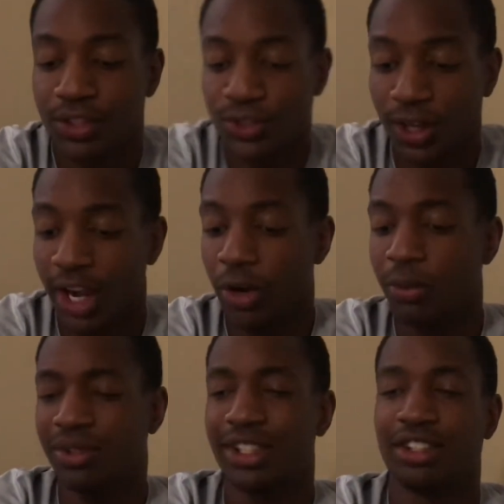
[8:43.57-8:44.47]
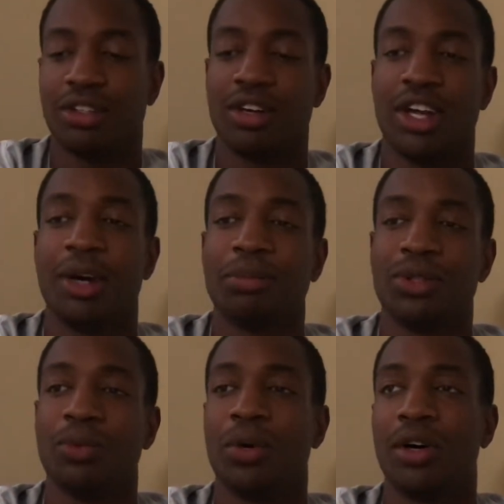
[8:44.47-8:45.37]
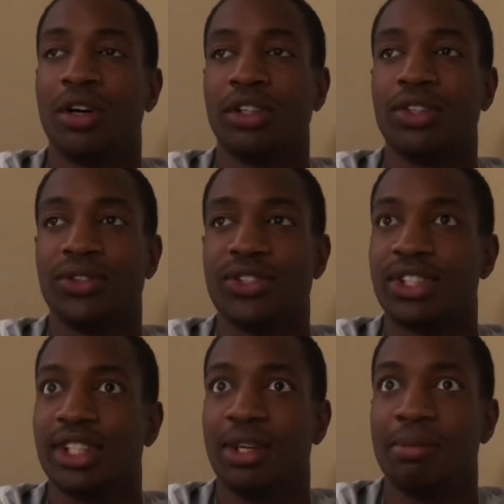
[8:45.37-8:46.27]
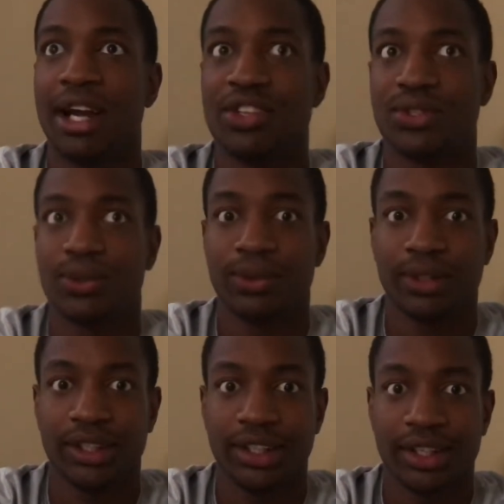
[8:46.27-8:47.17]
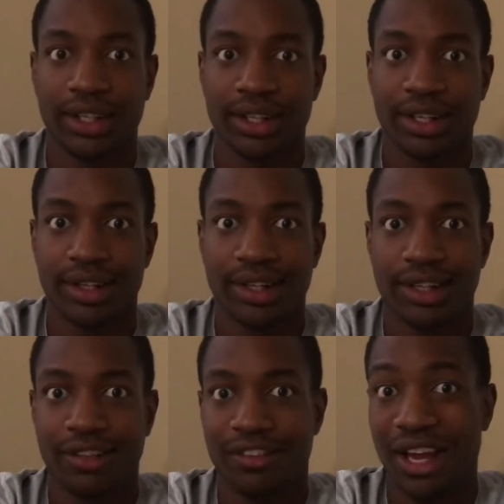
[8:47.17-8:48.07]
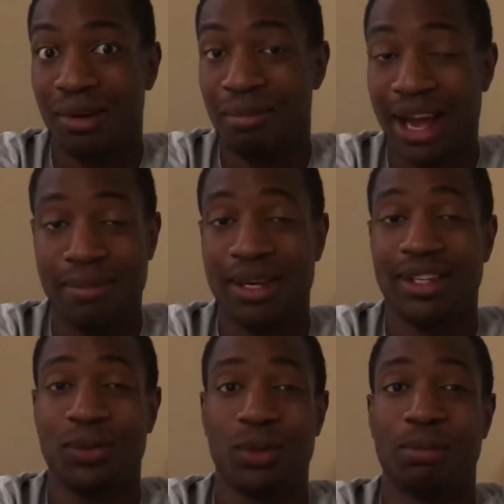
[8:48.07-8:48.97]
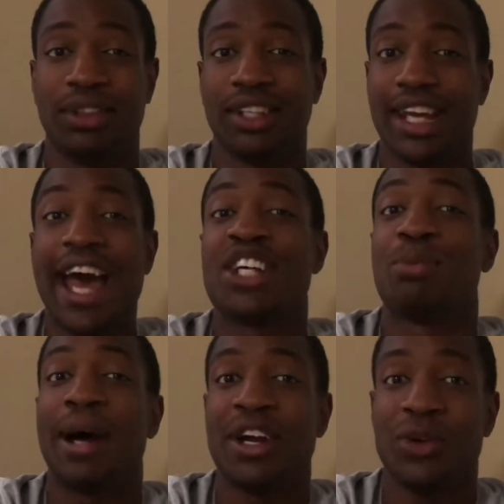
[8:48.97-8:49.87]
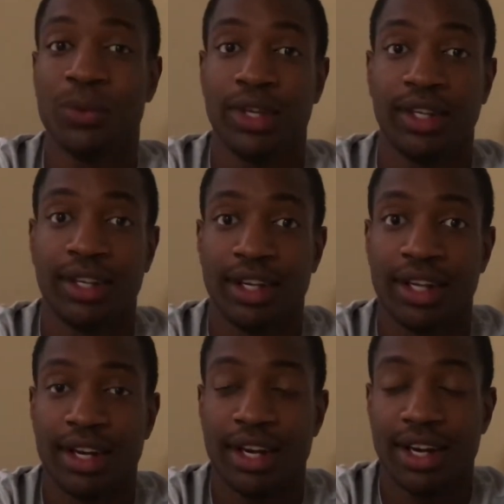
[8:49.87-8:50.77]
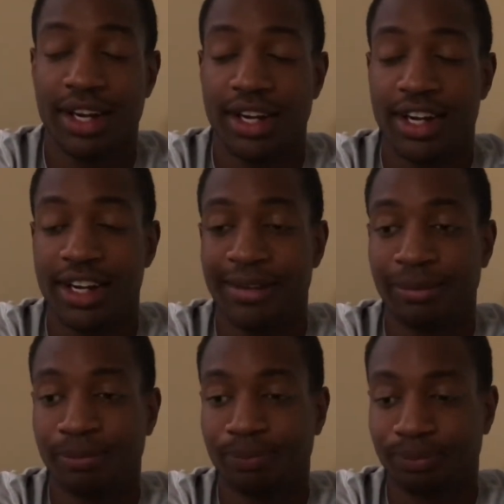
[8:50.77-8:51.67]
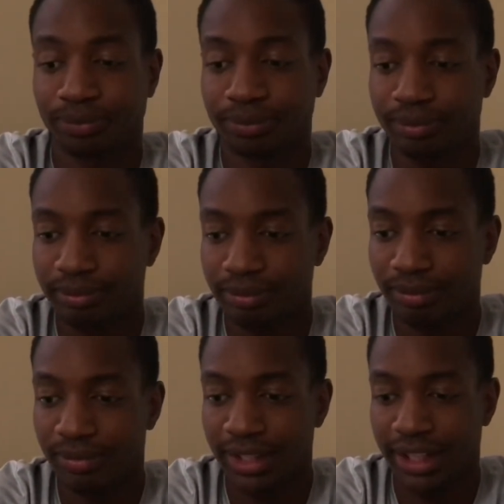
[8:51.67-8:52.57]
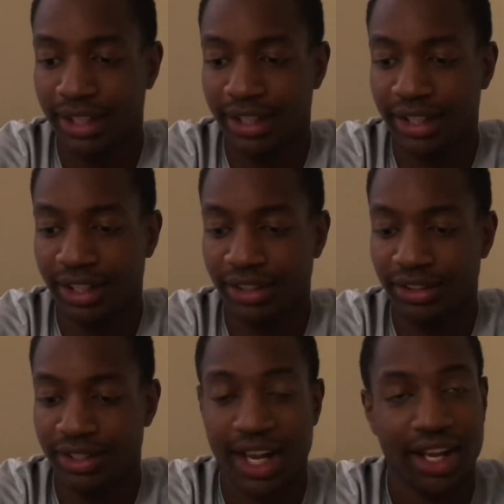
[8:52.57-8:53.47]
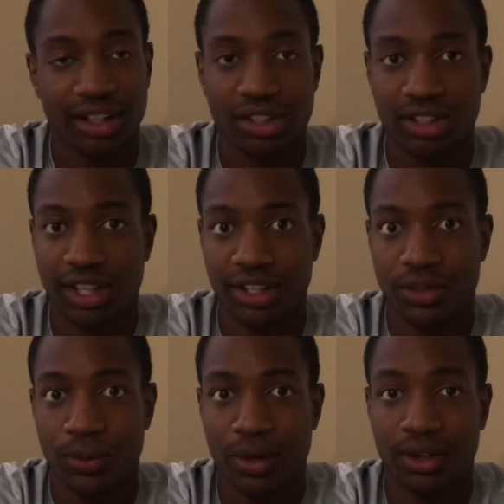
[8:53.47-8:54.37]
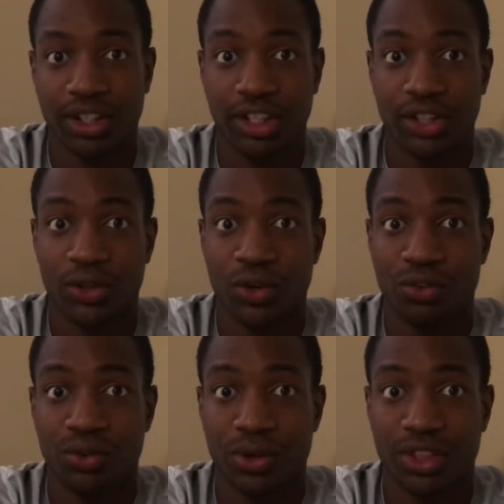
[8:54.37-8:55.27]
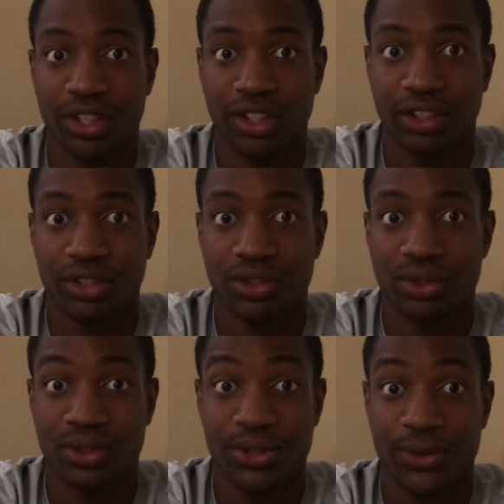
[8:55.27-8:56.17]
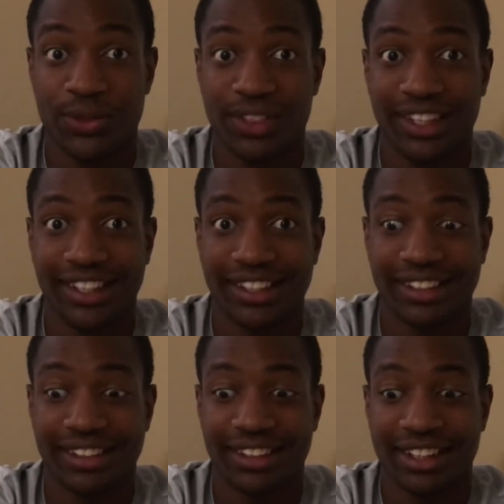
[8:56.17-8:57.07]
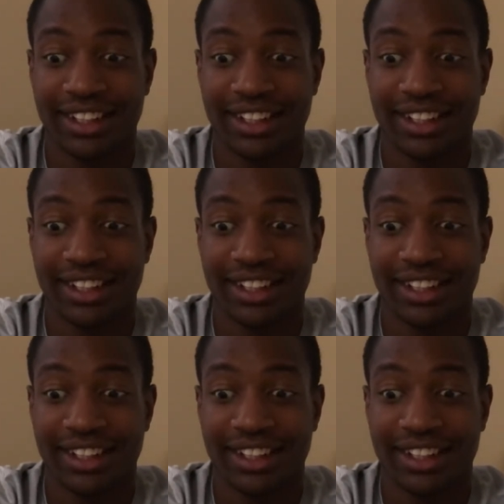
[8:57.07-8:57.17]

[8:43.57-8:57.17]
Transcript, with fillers: So I hope this all helped you all, you know, just saying my story of how my meeting with the cash buyer went. Um, and yeah, that you all can go forth and do your own thing and